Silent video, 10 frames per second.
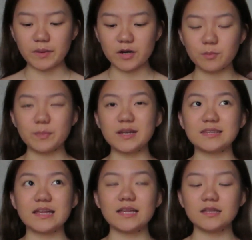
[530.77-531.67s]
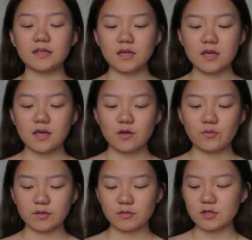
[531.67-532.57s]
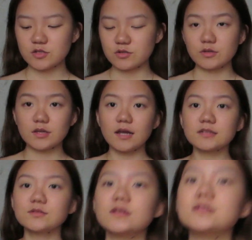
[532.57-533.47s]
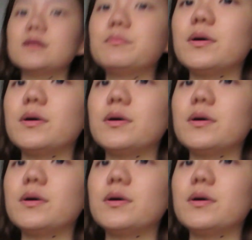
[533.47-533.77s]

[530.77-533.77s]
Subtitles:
Pero palitan. Wait, I'm gonna show you na lang. So, this is a